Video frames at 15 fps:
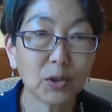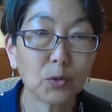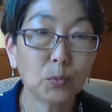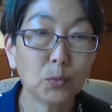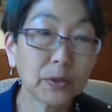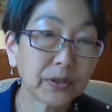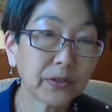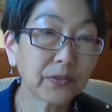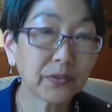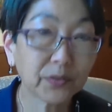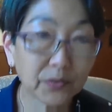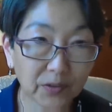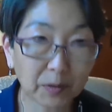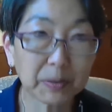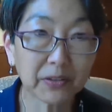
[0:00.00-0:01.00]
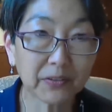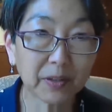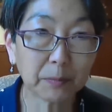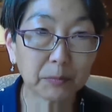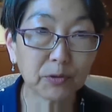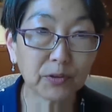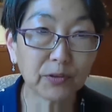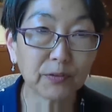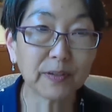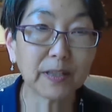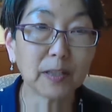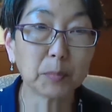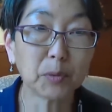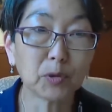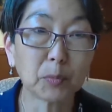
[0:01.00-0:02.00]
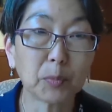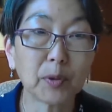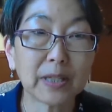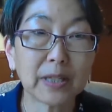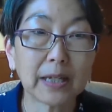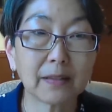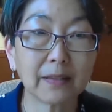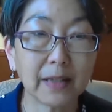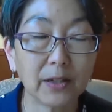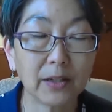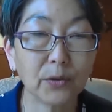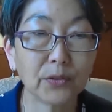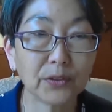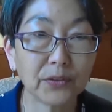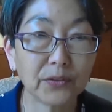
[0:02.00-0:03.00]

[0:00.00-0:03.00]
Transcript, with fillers: with some exceptions available to protect the health and